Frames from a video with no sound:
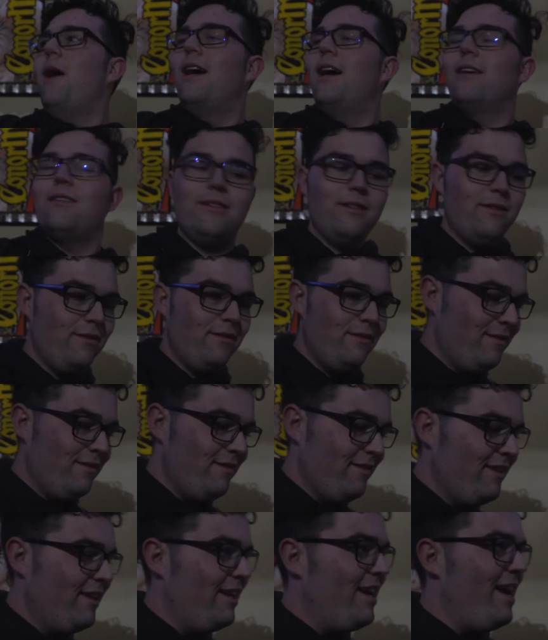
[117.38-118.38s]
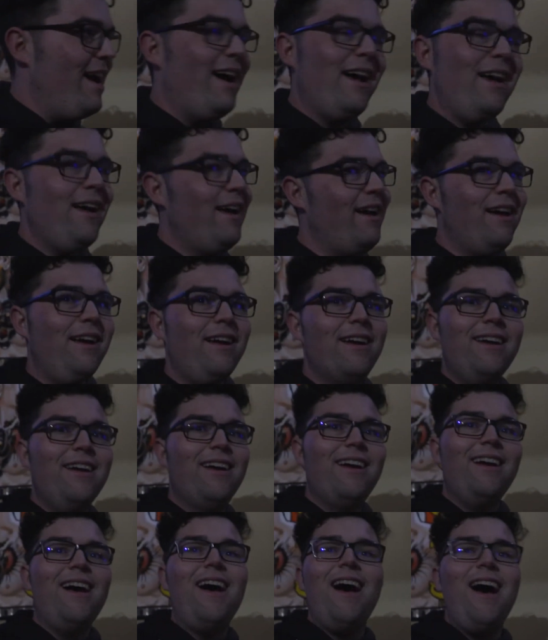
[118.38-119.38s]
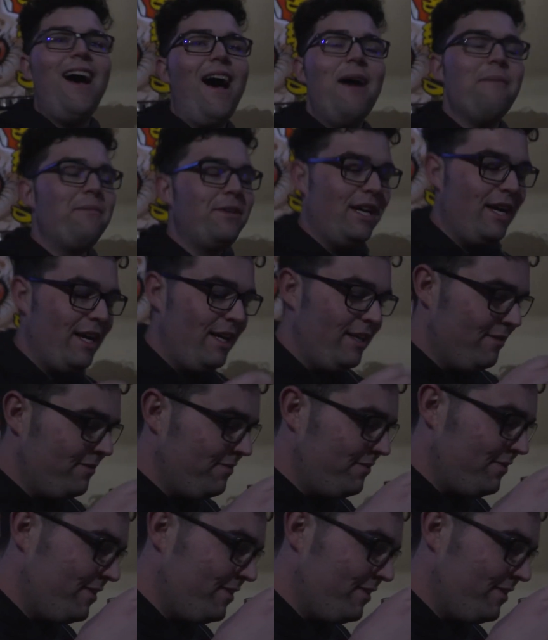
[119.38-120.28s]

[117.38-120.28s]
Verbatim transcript: yeah, right now I'm just kind of kind of nervous.